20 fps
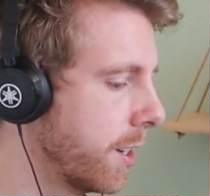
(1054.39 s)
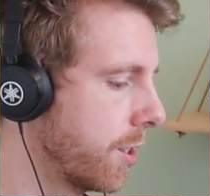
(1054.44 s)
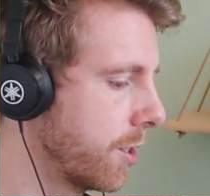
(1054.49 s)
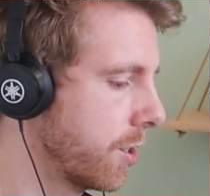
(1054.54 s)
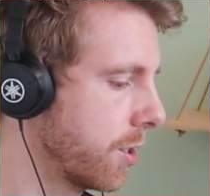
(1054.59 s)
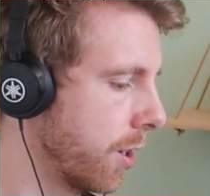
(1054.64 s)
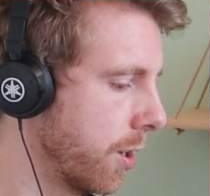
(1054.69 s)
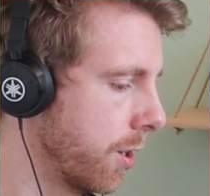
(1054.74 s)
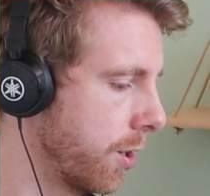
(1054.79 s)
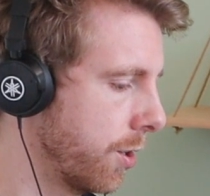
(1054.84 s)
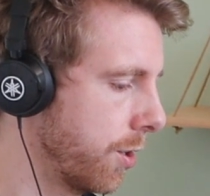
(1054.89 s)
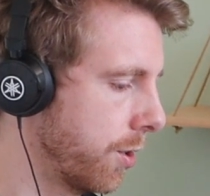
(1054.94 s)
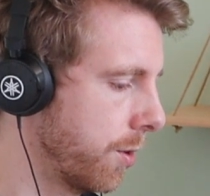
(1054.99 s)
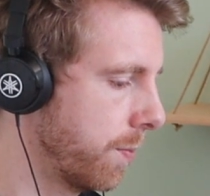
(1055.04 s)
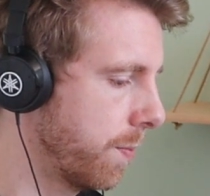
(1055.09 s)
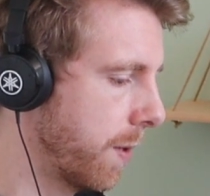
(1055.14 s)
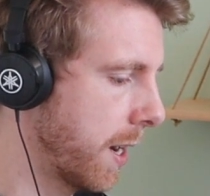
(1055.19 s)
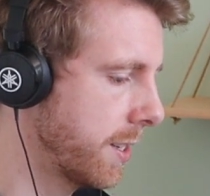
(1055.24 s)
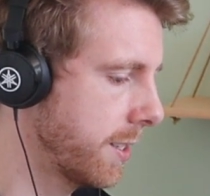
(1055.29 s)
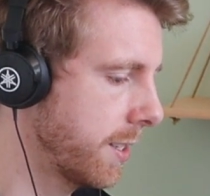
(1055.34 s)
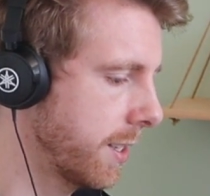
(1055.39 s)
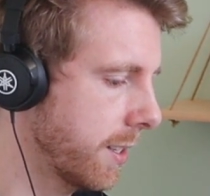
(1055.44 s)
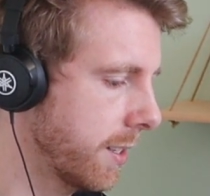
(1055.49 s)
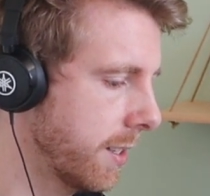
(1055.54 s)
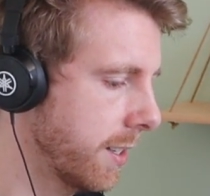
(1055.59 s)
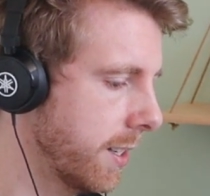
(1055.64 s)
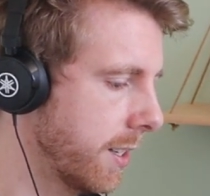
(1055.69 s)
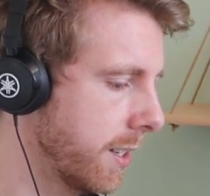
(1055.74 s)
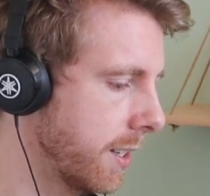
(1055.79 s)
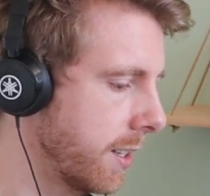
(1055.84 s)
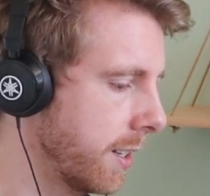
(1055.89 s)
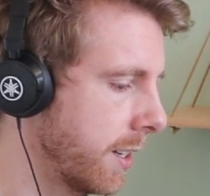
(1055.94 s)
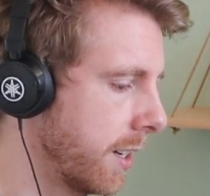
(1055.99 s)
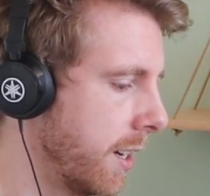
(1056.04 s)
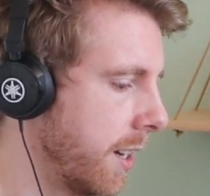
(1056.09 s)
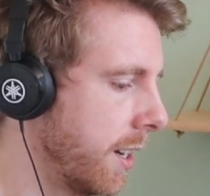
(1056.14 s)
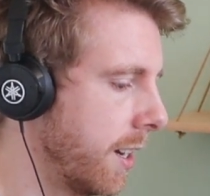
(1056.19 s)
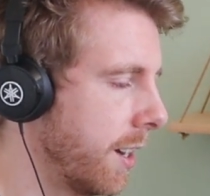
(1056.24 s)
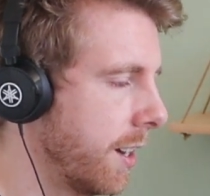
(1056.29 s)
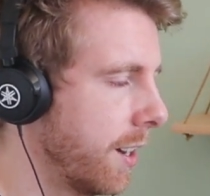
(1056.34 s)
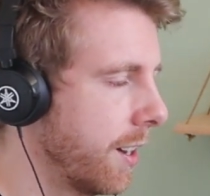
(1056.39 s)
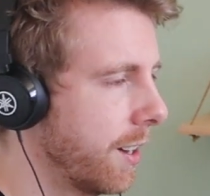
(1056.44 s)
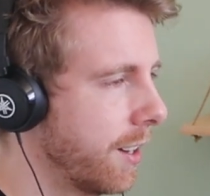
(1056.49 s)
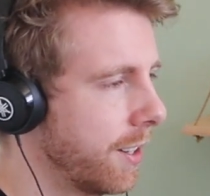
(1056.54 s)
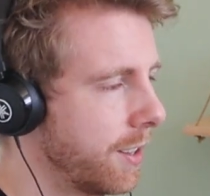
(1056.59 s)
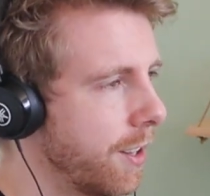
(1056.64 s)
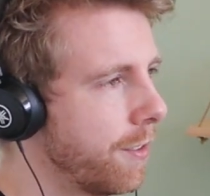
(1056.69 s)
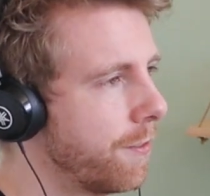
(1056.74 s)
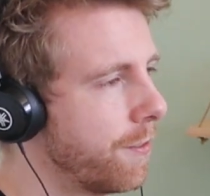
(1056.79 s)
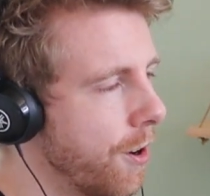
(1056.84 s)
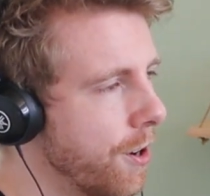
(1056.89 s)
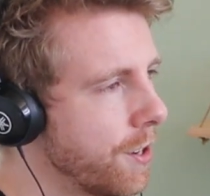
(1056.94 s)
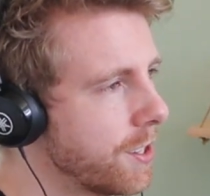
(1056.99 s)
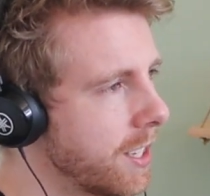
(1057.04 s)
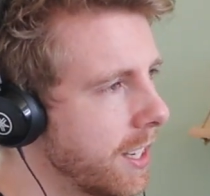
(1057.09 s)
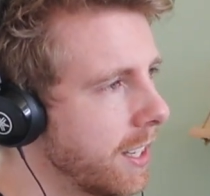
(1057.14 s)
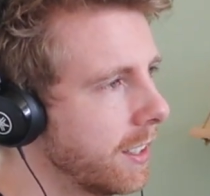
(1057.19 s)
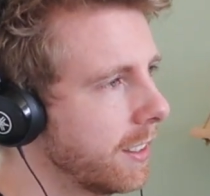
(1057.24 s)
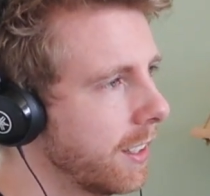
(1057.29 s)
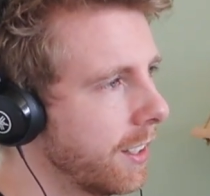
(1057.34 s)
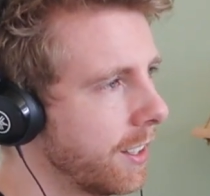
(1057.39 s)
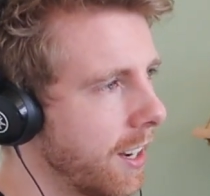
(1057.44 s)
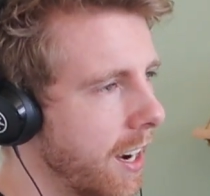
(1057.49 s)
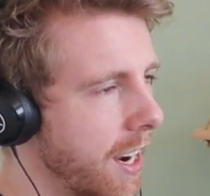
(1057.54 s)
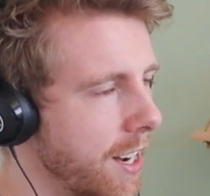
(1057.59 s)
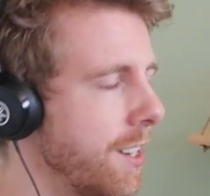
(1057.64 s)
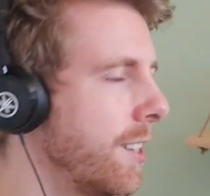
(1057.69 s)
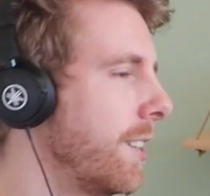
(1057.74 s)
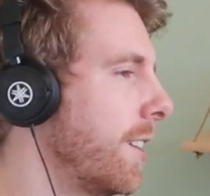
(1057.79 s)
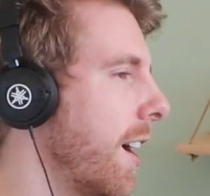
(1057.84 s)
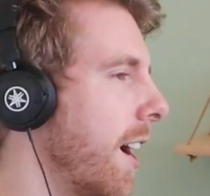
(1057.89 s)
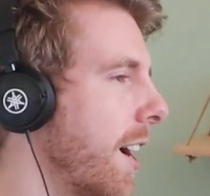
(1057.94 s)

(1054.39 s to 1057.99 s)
So basically, the first thing that I,